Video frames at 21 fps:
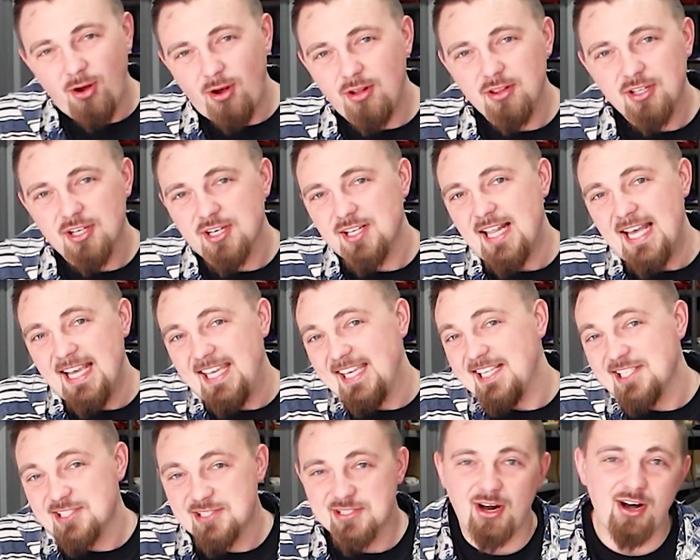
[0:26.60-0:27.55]
all are like
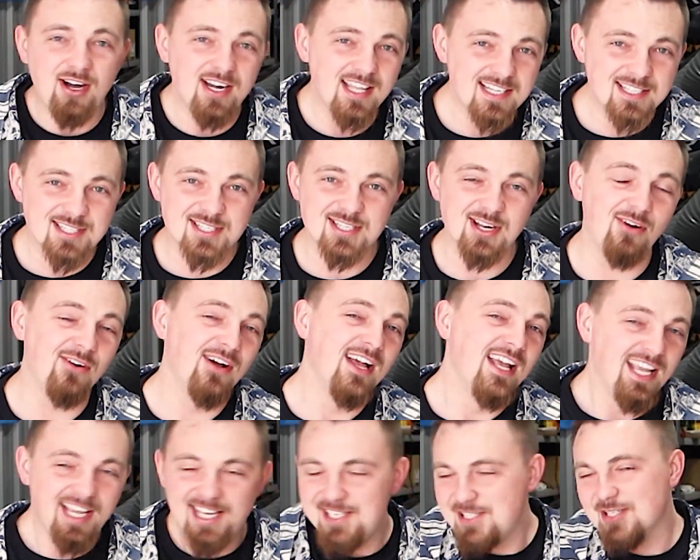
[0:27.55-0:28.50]
exotic. So
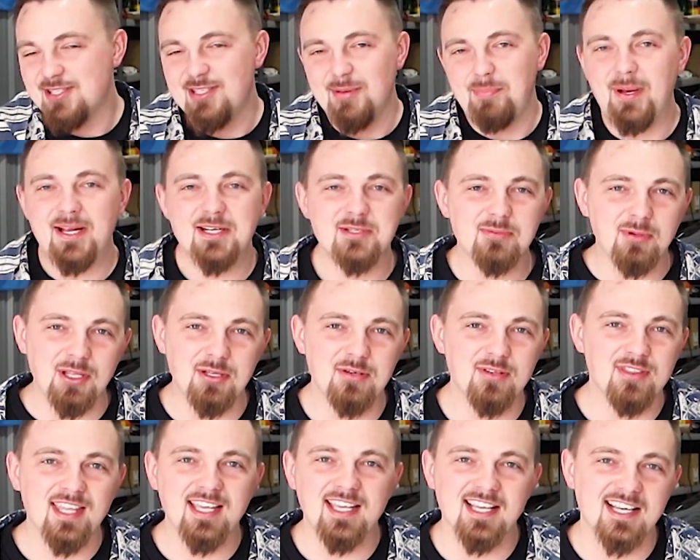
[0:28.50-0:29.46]
it just depends what
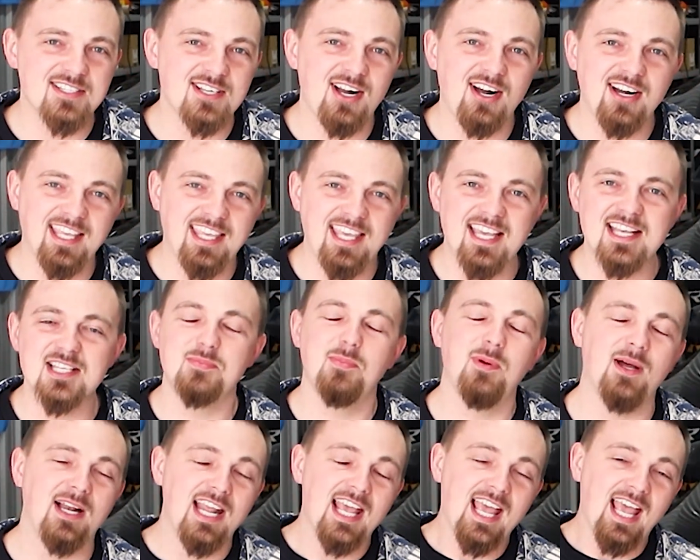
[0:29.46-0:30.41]
you think exotic is.
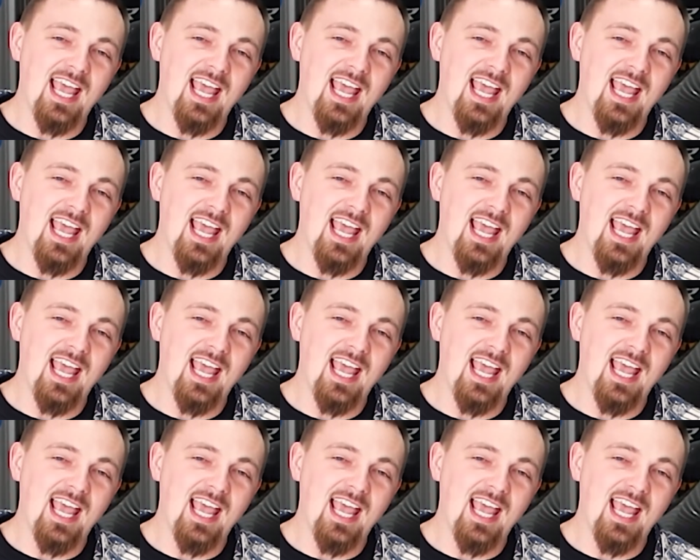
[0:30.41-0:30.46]
But